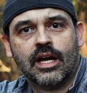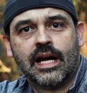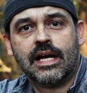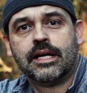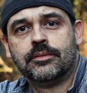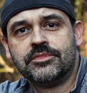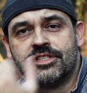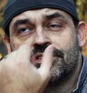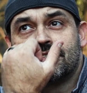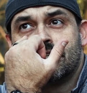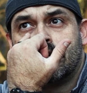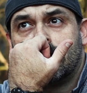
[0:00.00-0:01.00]
I am just
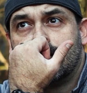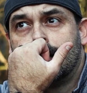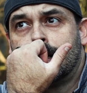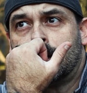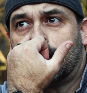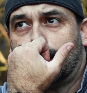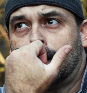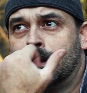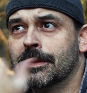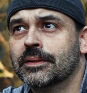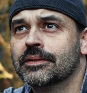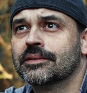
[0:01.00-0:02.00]
sitting here
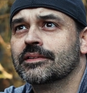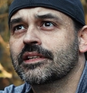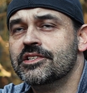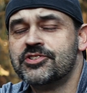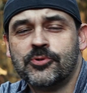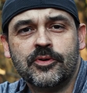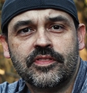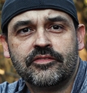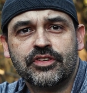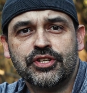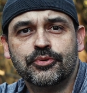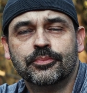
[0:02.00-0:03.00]
enjoying the
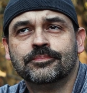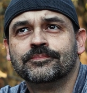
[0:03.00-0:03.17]
view.